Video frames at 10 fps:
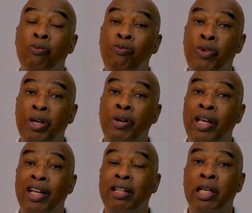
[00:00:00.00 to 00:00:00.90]
fear
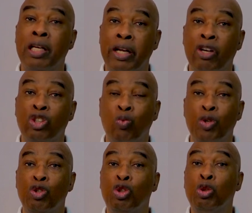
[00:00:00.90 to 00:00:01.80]
anything else.
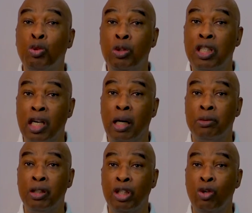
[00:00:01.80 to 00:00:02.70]
When you truly come
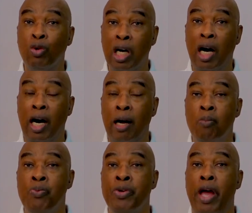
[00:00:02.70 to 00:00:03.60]
to know God
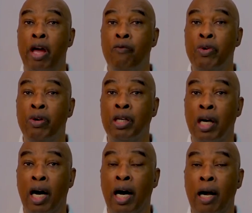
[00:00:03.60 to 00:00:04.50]
and fear
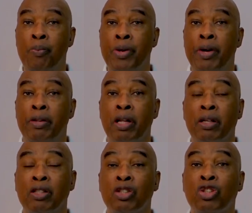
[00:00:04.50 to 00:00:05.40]
God, then
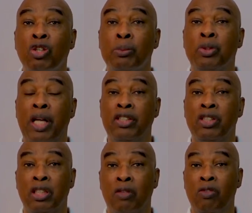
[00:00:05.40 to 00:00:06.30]
the
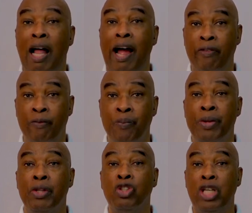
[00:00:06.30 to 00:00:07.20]
circumstances of life,
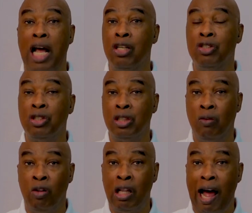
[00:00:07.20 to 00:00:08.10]
the challenges
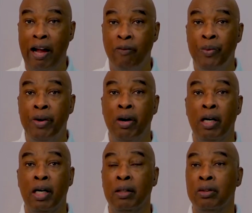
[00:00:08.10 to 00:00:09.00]
of life,
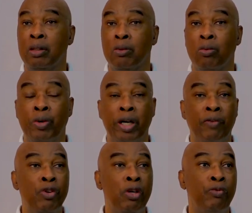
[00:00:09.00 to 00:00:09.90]
uh, you know,
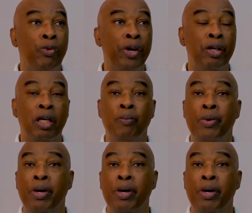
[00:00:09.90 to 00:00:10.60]
whatever you're afraid of,